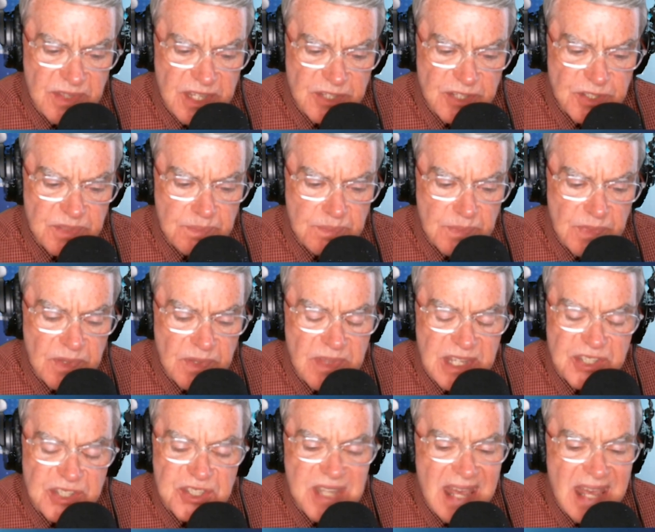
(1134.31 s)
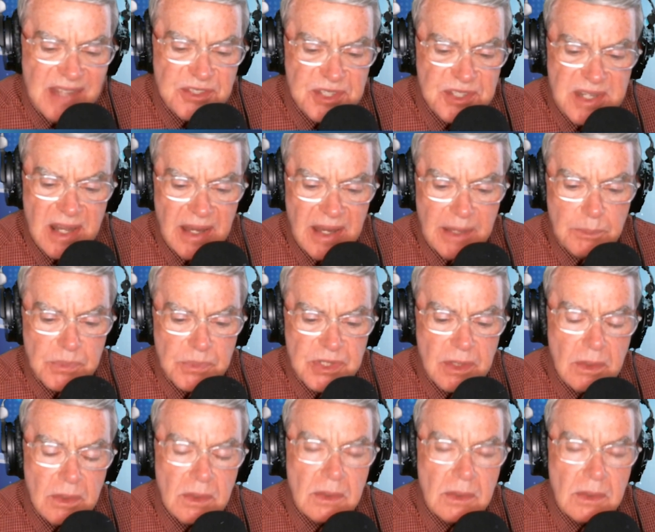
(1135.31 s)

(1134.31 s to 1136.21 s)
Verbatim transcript: these, these tense times.